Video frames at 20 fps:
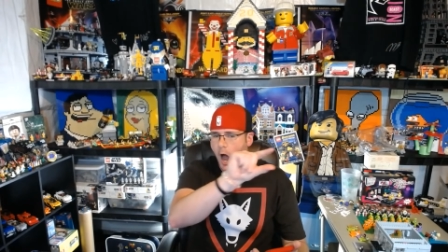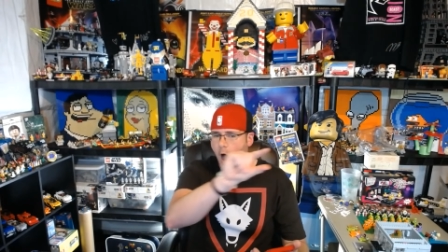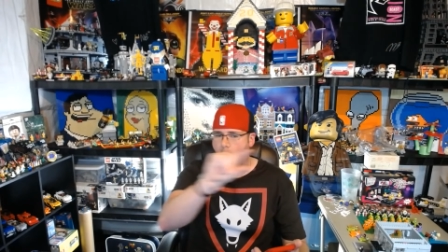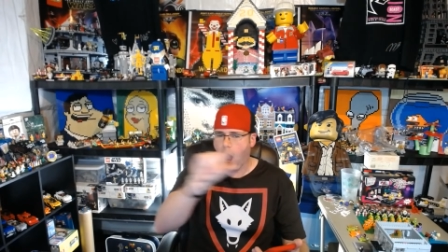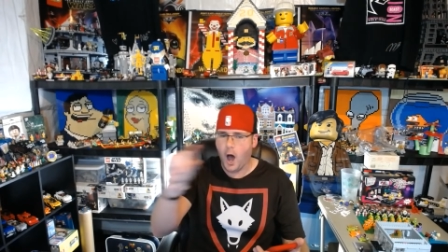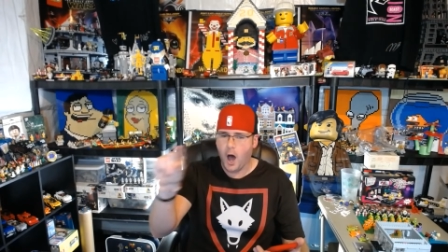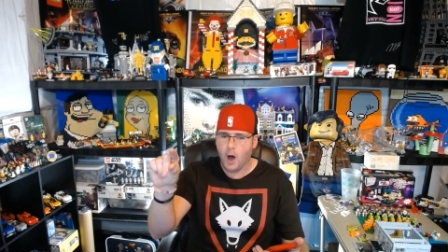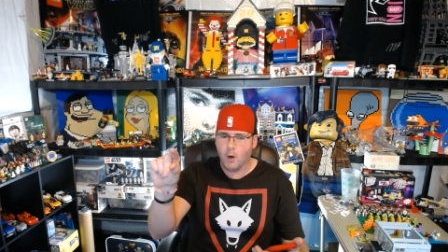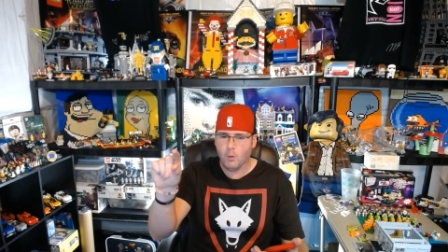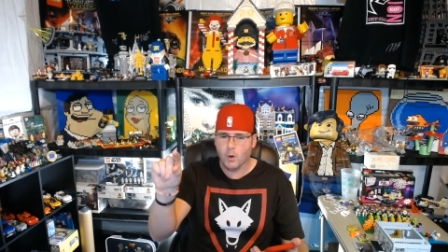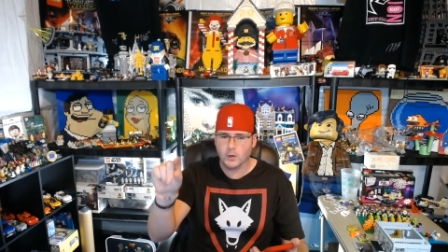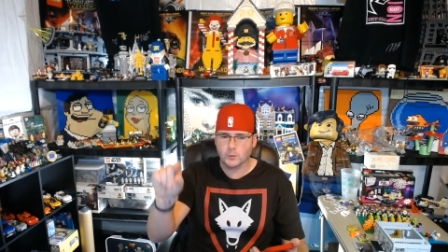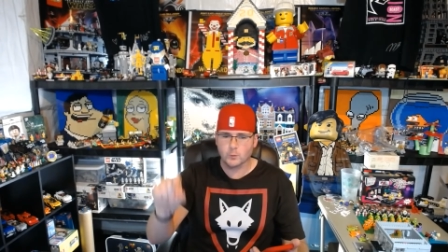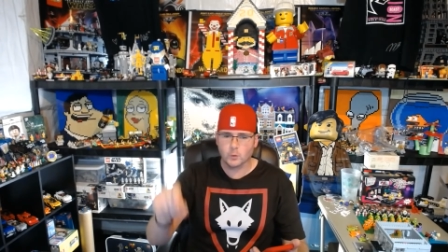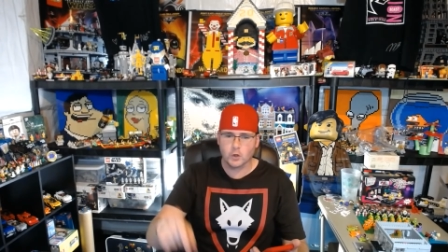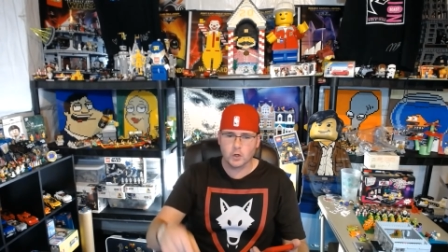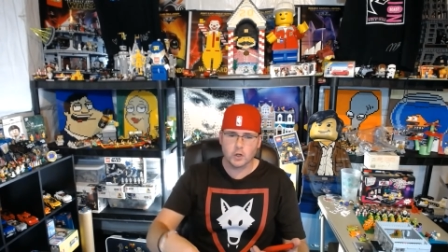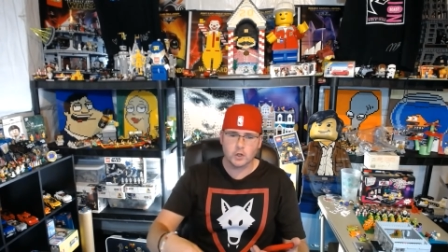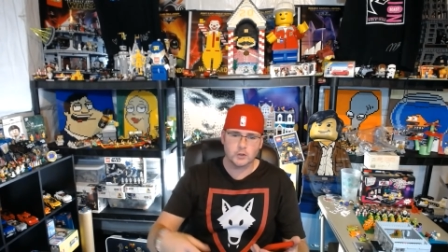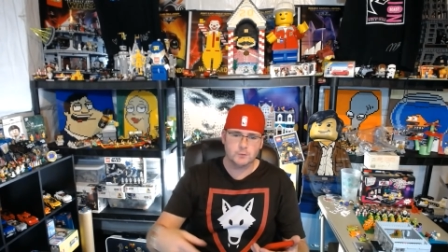All one
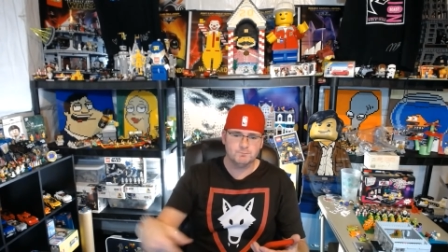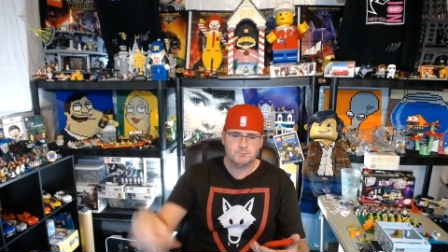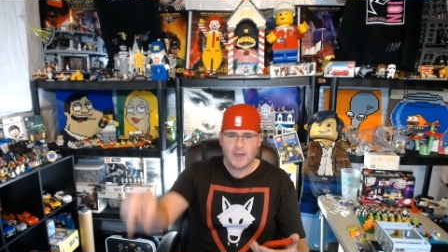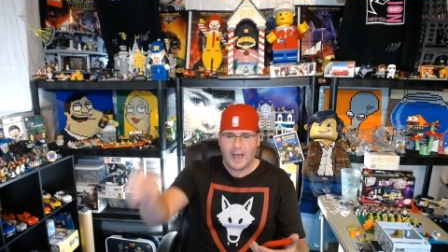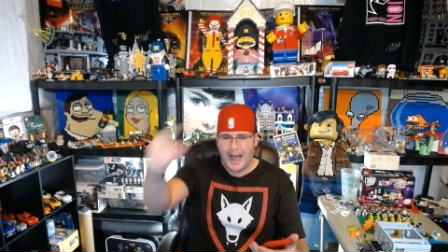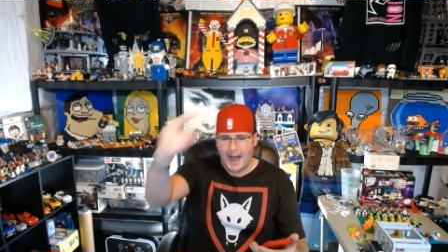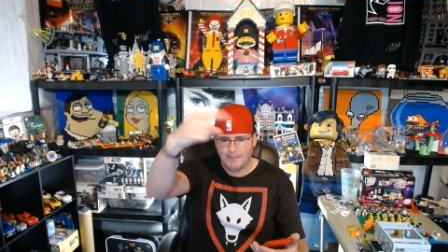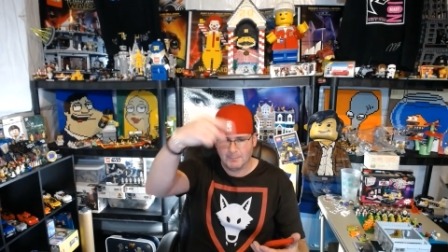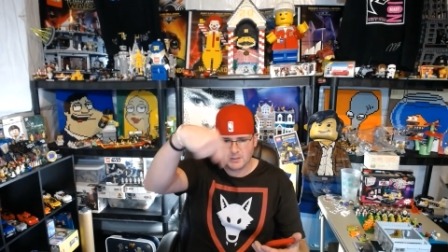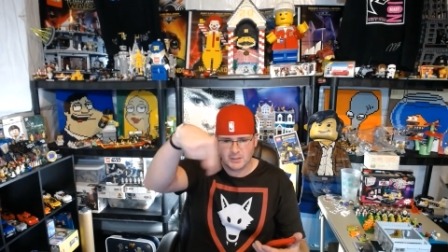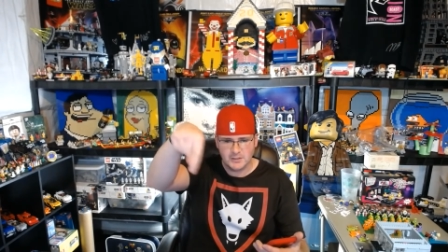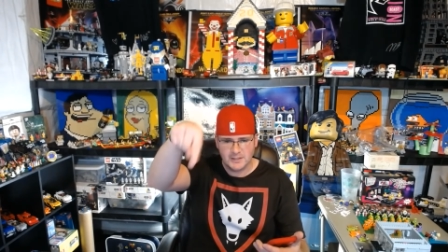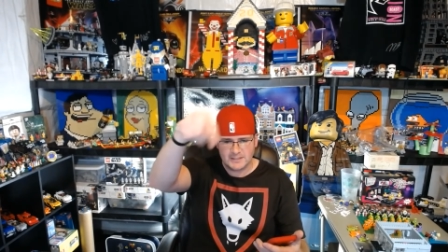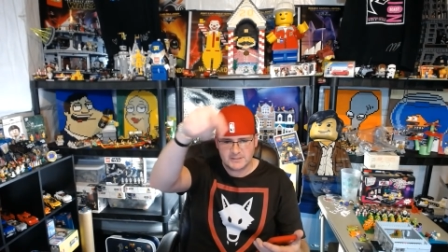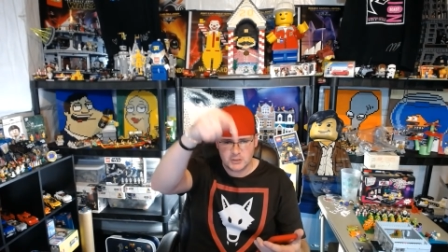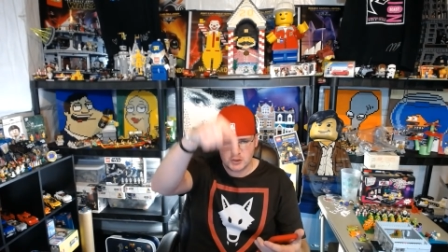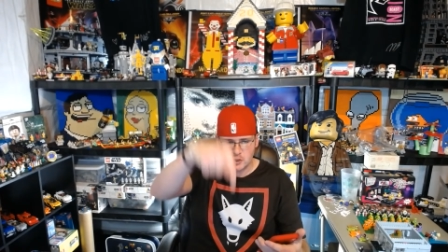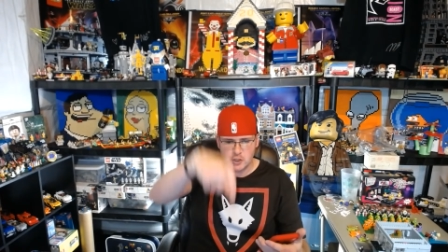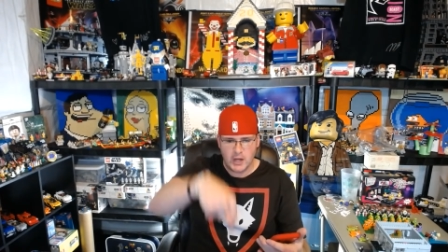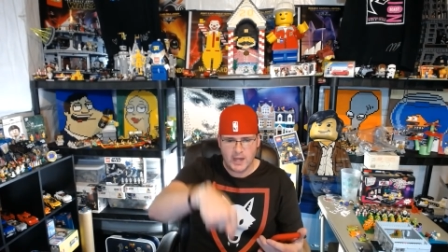word. I'm going to link the
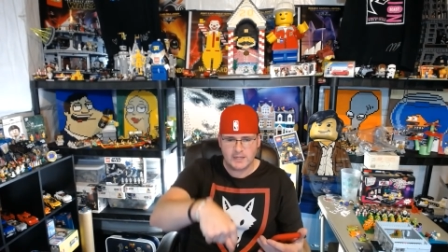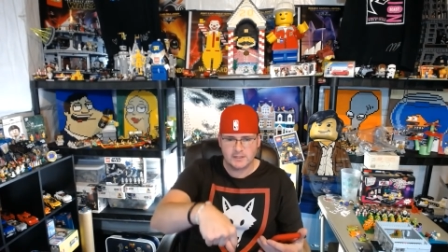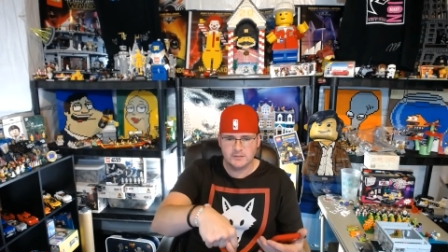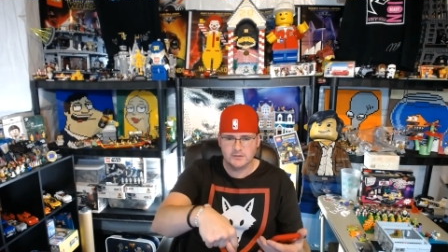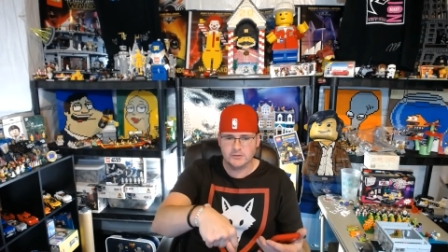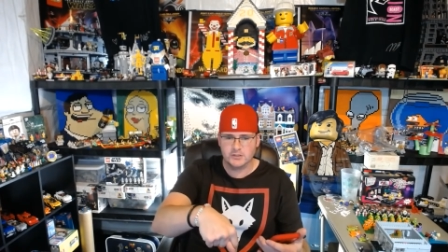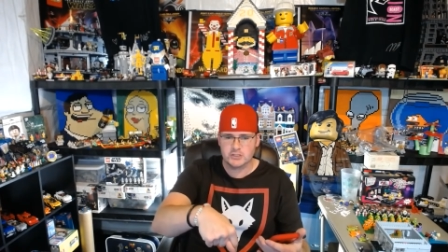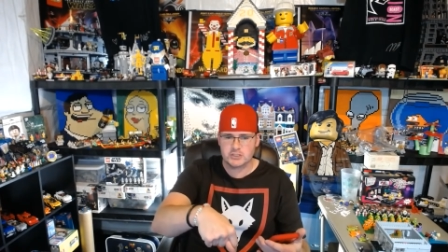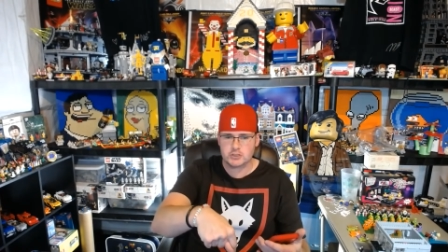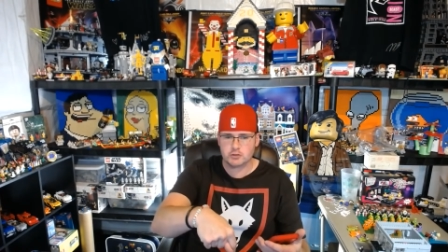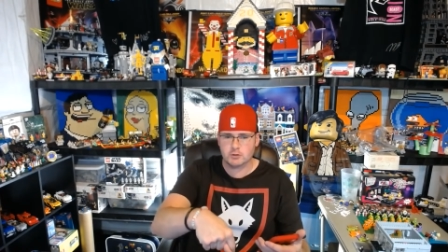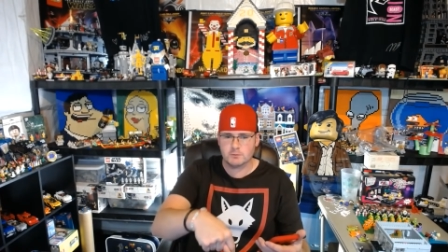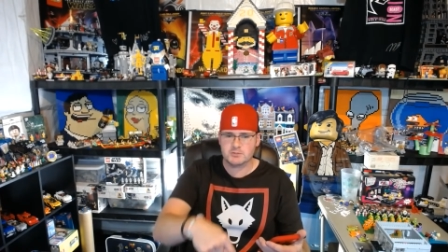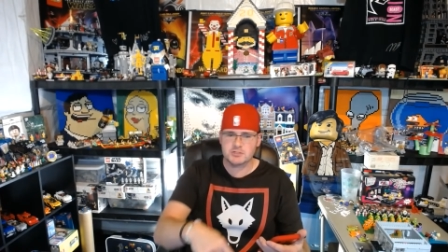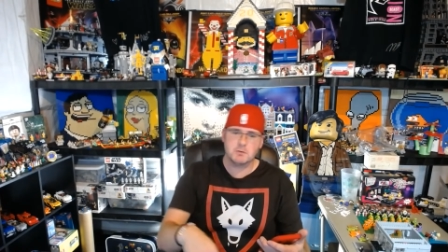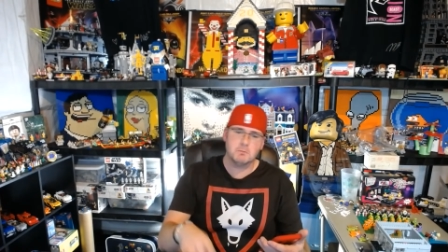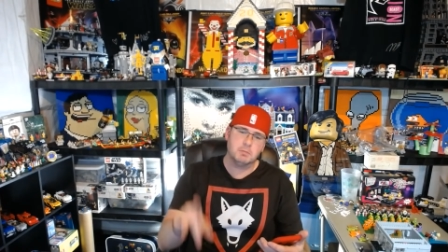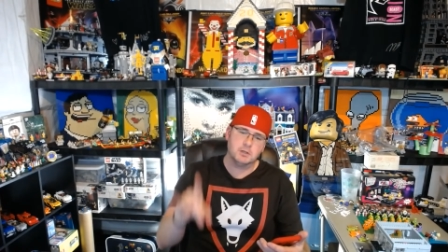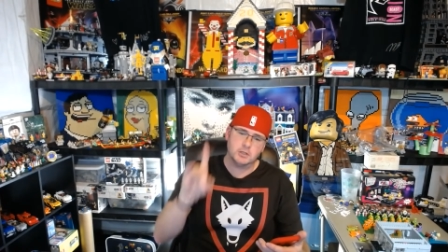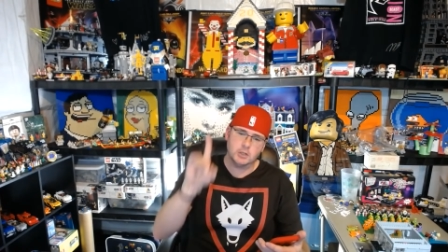channel in the
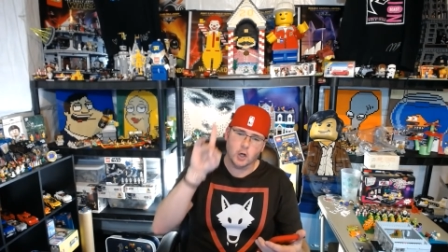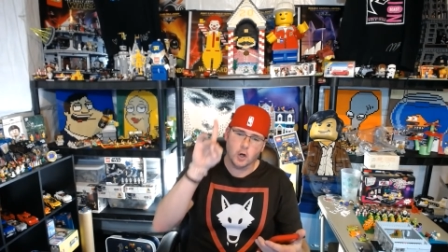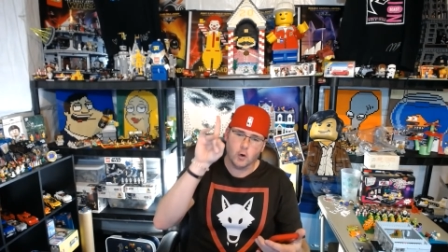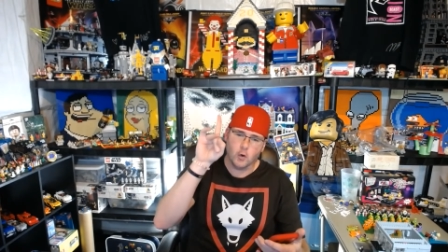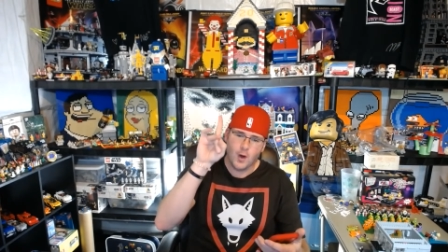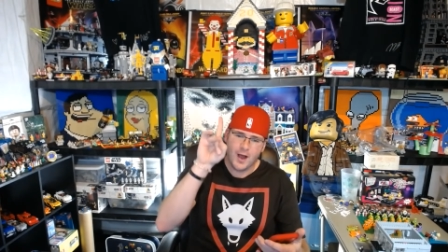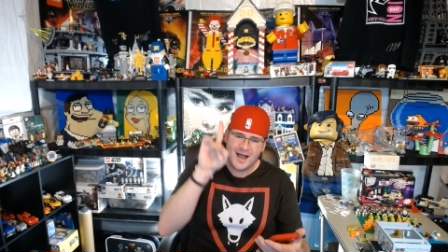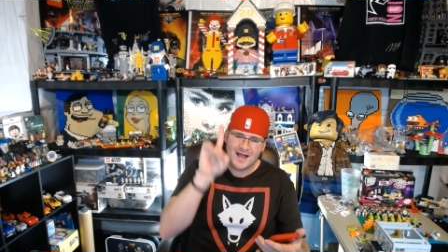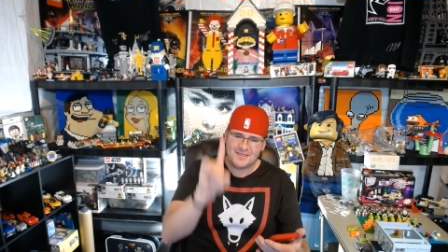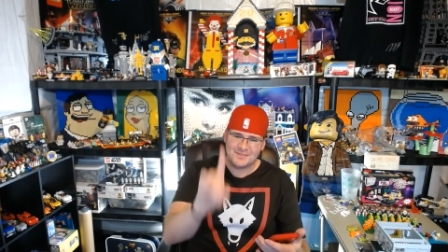description below.